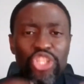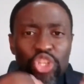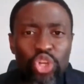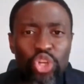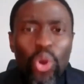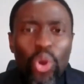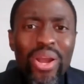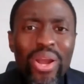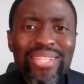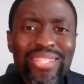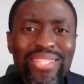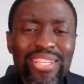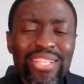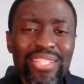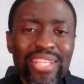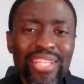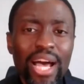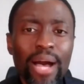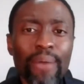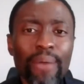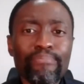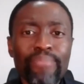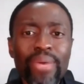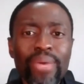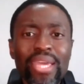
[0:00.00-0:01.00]
choices
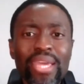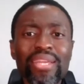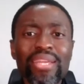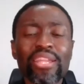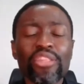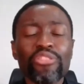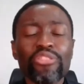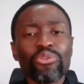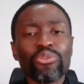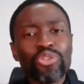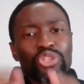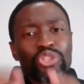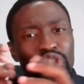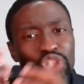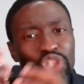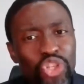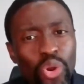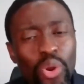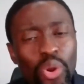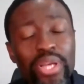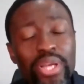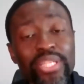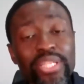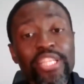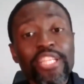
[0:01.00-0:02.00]
are made and those
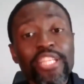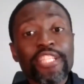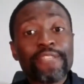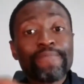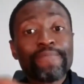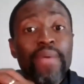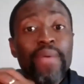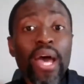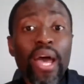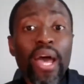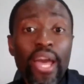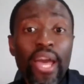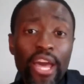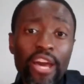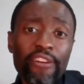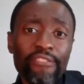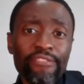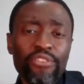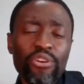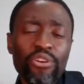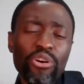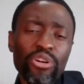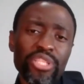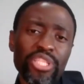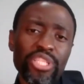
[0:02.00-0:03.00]
choices have
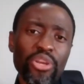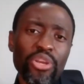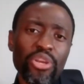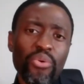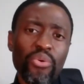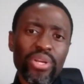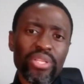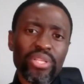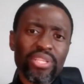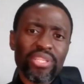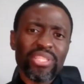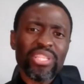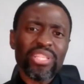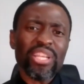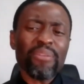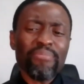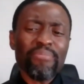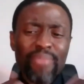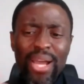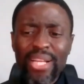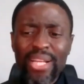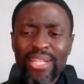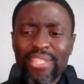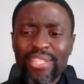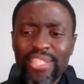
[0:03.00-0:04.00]
consequences. It
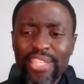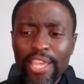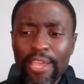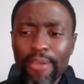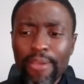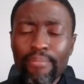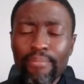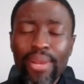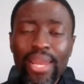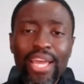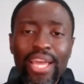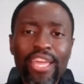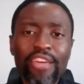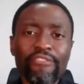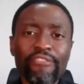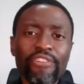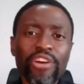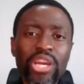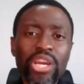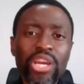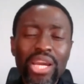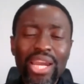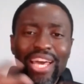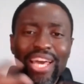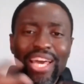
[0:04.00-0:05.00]
might seem like a
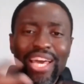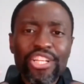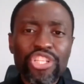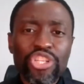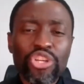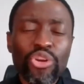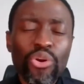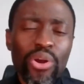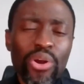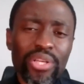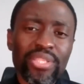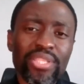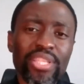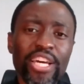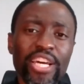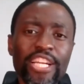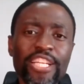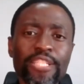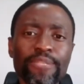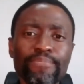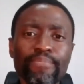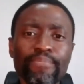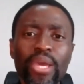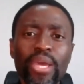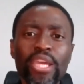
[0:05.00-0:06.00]
very light choice that
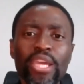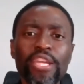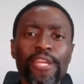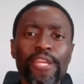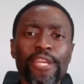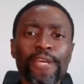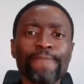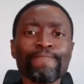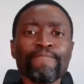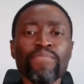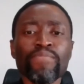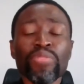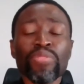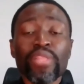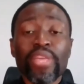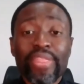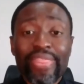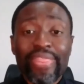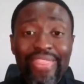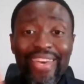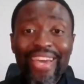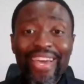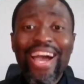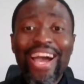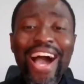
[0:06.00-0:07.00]
is made
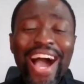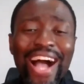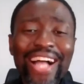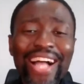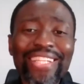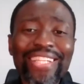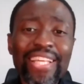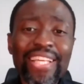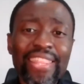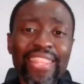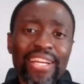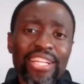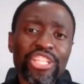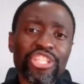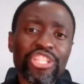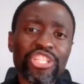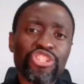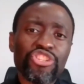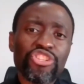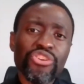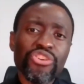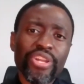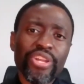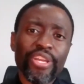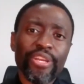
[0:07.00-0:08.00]
there under that
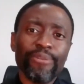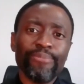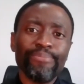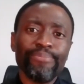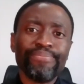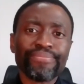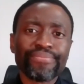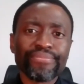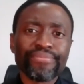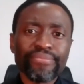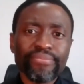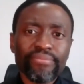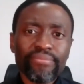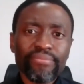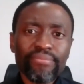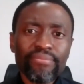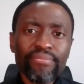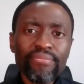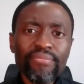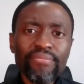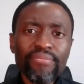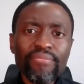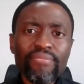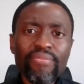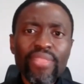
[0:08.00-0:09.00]
tree.
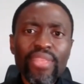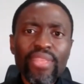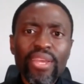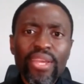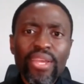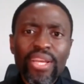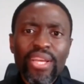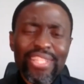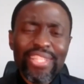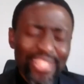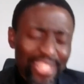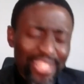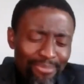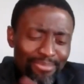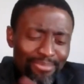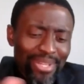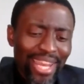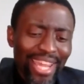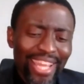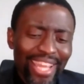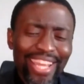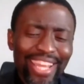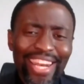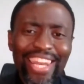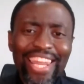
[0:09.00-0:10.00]
It seems
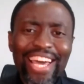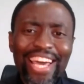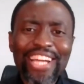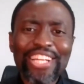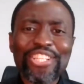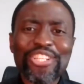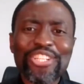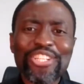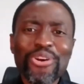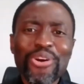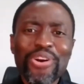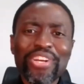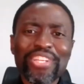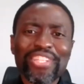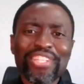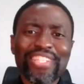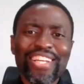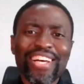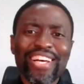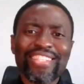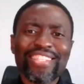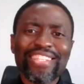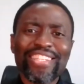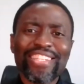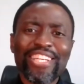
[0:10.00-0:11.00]
like a light choice,
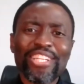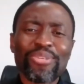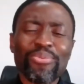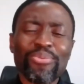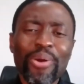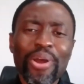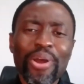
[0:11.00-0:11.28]
doesn't it,